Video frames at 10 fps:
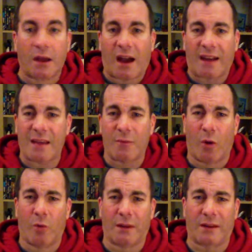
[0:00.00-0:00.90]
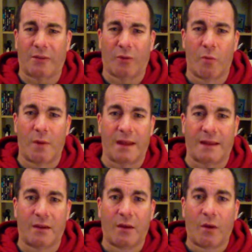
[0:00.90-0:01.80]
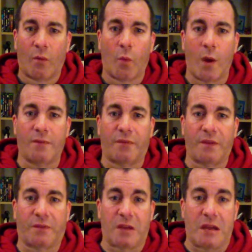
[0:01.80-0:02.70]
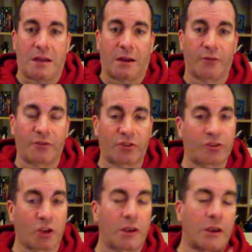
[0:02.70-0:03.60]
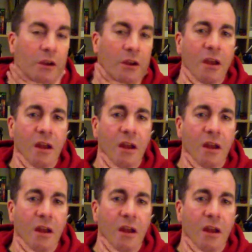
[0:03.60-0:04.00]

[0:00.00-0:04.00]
I came home, like, I was home by like 1.15, and I was just chilling here.